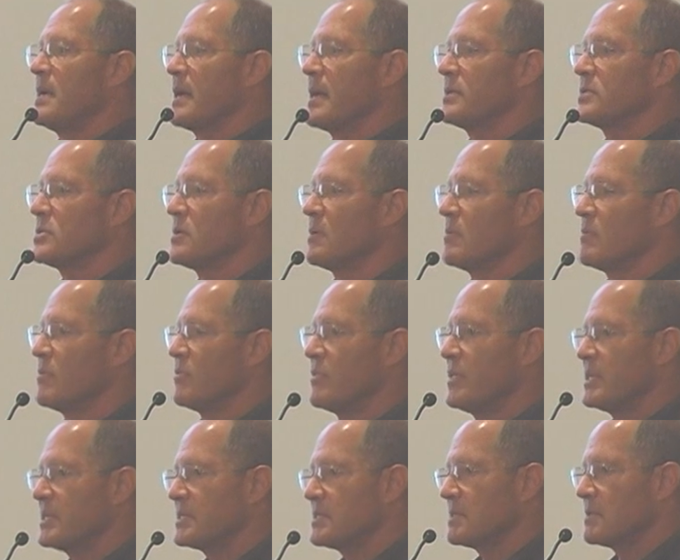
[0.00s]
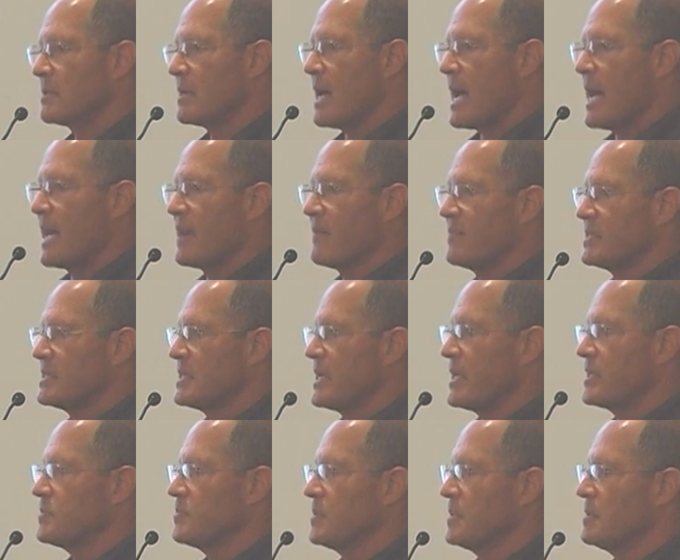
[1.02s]
And so this kind of
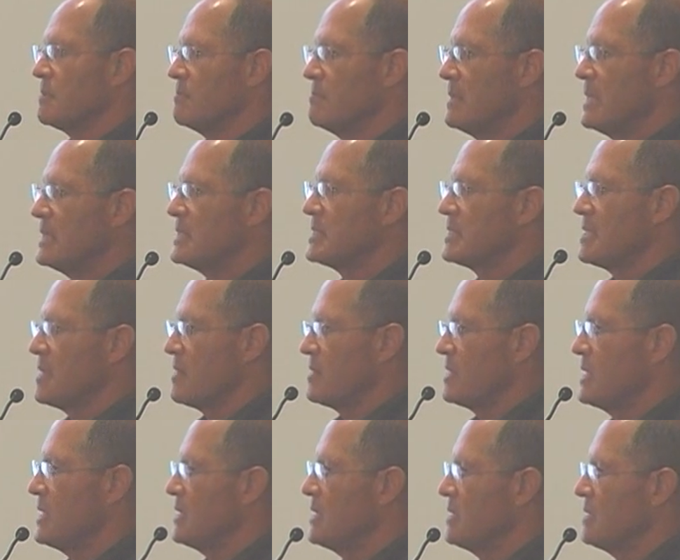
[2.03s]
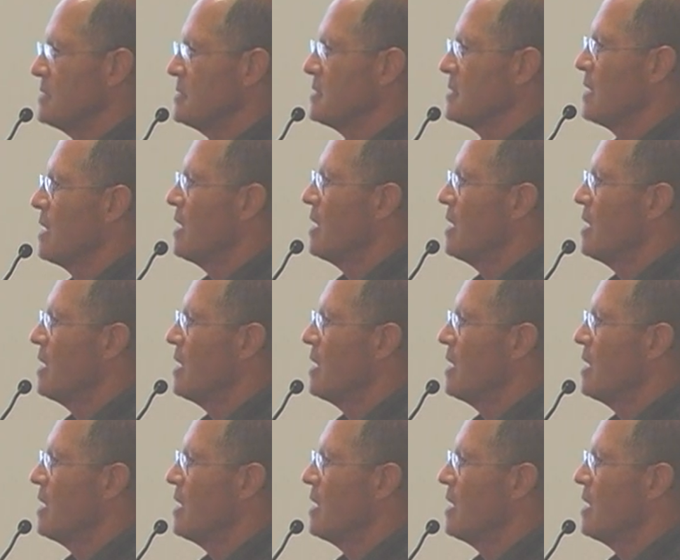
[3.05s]
assessment meets their needs.